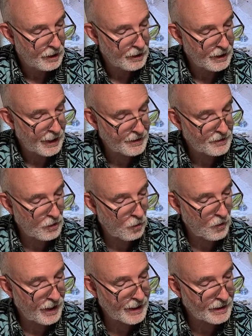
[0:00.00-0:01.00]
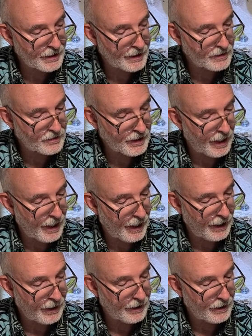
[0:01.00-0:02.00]
Let the weakling
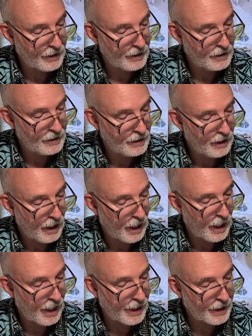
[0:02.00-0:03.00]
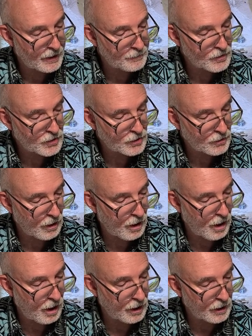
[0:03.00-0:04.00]
say, 'I am
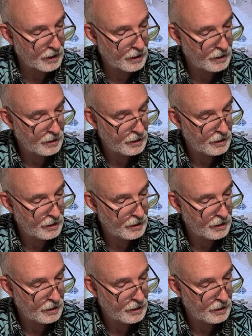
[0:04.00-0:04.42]
strong.'